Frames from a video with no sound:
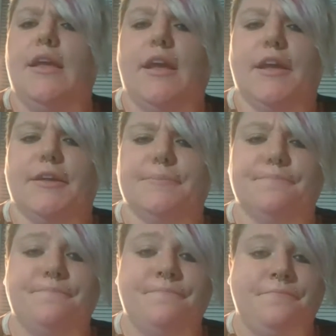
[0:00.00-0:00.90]

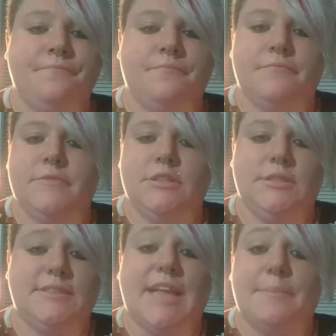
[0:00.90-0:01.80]
um,
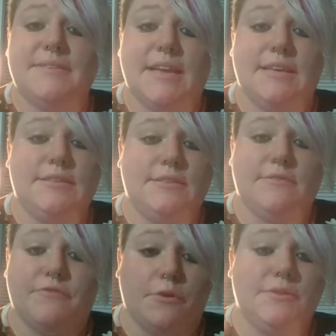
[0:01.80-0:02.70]
stop signs,
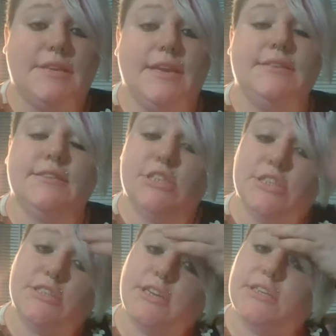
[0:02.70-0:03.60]
road signs, because she
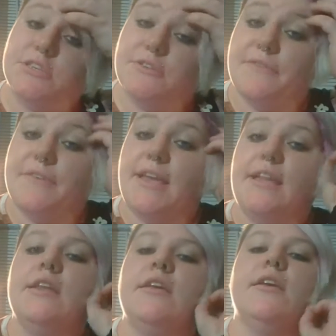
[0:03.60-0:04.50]
started to drive
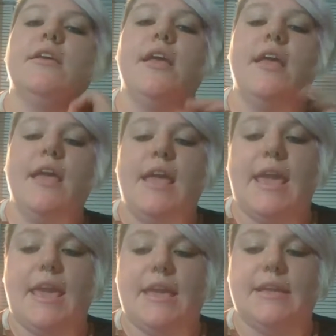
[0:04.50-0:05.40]
again.
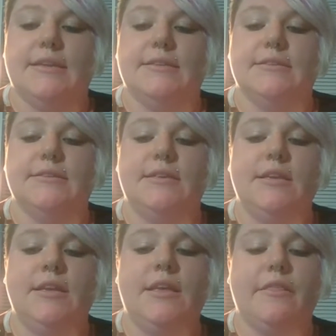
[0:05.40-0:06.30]
And
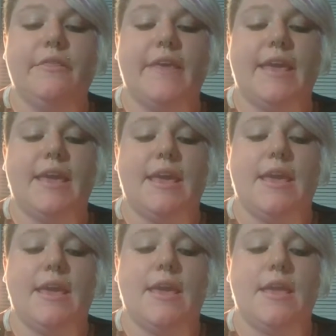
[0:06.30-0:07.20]

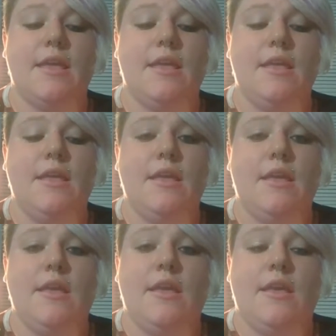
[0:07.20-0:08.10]
they
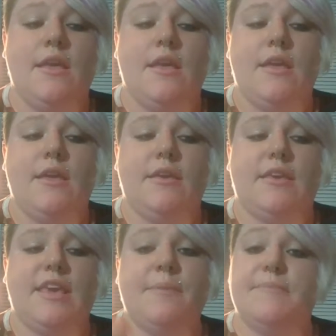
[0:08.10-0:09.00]

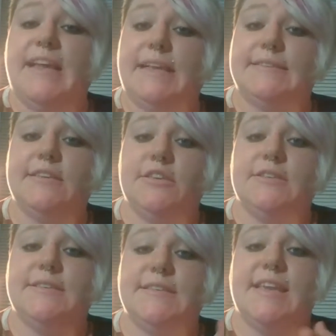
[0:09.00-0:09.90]
keep testing her to
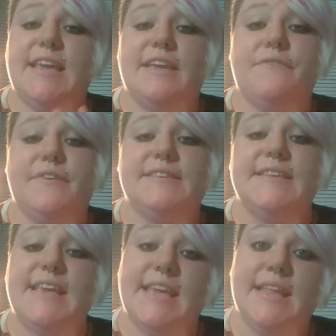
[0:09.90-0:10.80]
see if it's
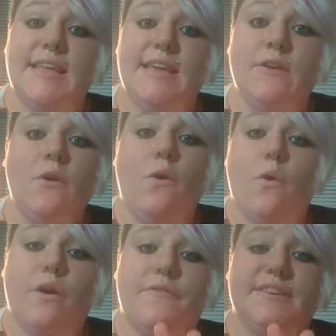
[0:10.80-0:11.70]
healing
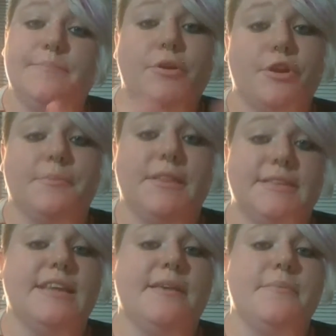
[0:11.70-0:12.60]
or if it's permanently
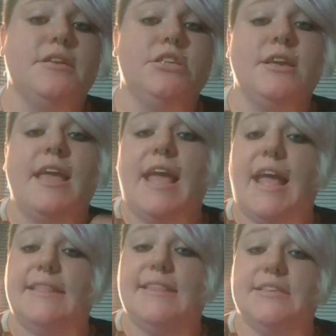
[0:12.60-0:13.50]
damaged.
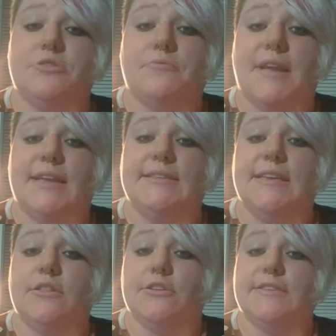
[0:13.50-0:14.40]
At this rate,
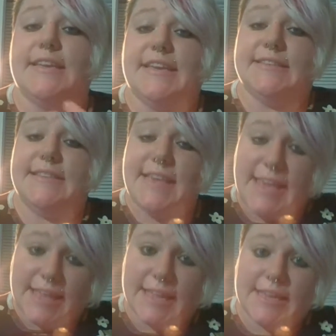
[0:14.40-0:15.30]
it looks like it's
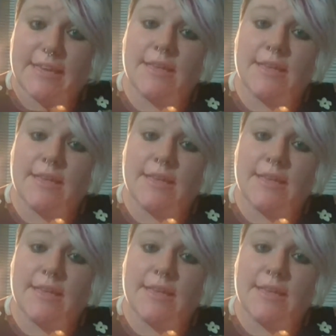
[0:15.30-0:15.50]
healing.